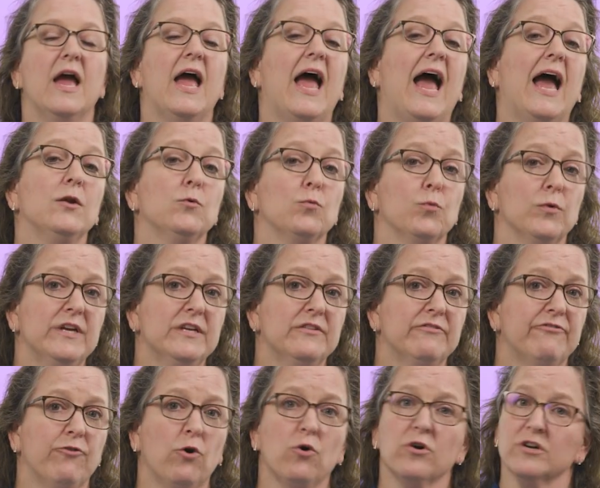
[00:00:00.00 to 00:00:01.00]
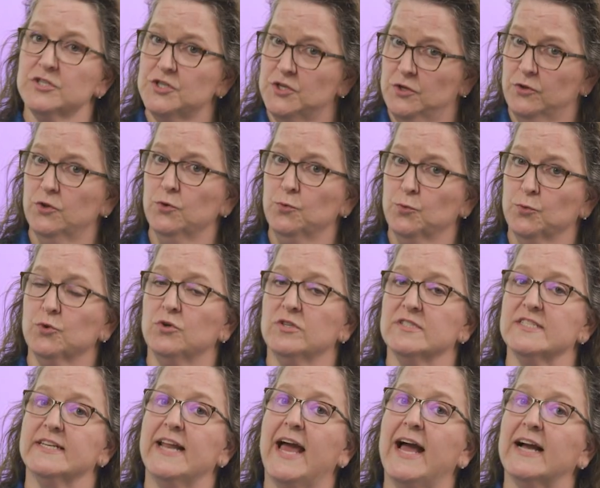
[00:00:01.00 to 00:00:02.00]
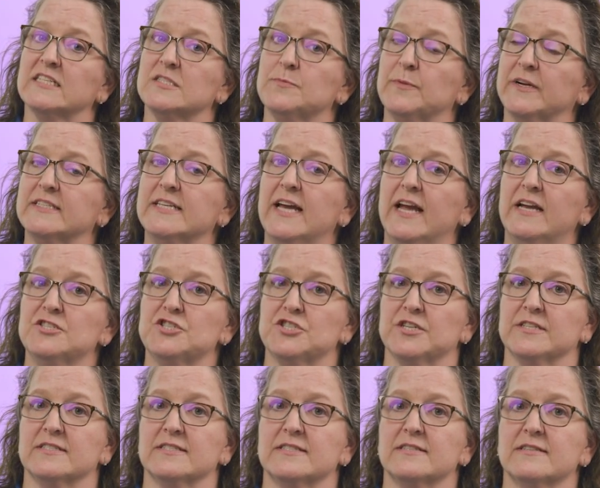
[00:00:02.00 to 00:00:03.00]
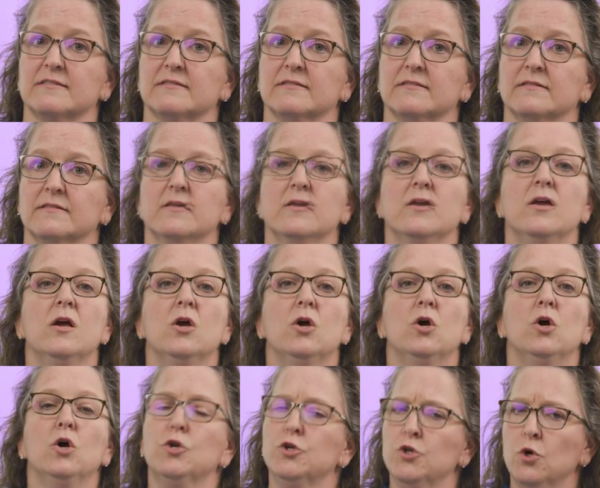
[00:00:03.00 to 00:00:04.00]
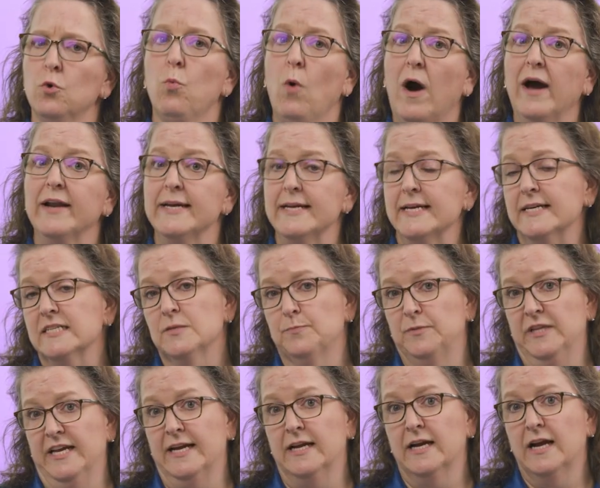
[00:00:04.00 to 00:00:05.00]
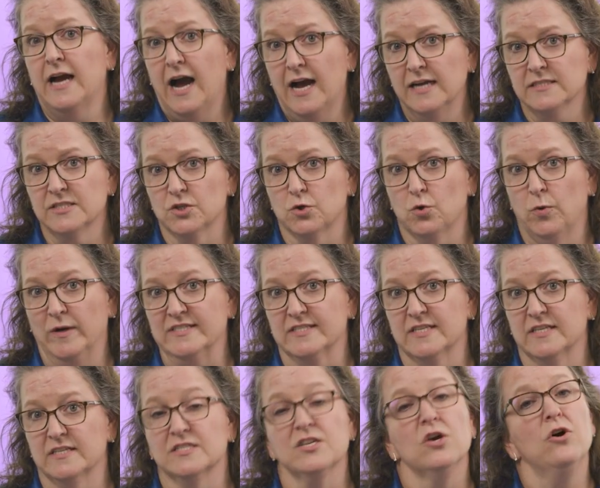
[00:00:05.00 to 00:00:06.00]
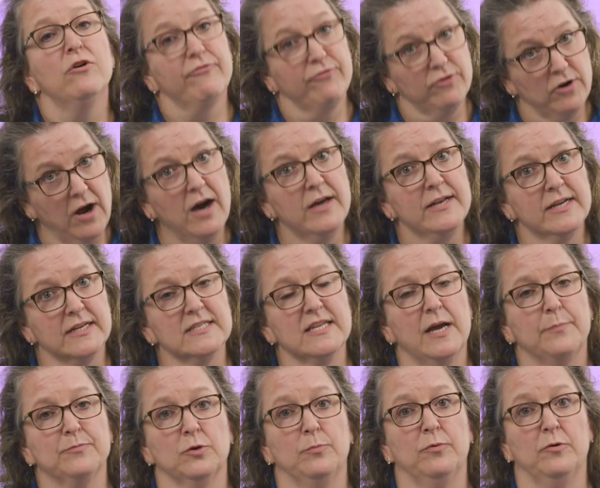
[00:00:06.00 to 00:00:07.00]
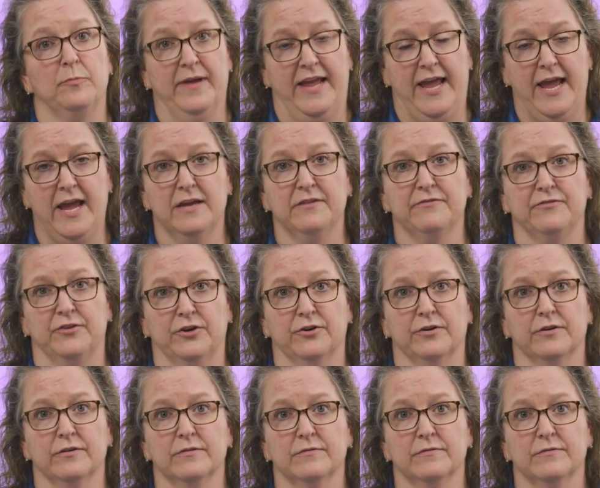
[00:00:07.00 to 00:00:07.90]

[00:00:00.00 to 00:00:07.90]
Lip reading: and reinforce the rules and expectations. You'll want to explain consequences for unacceptable behavior.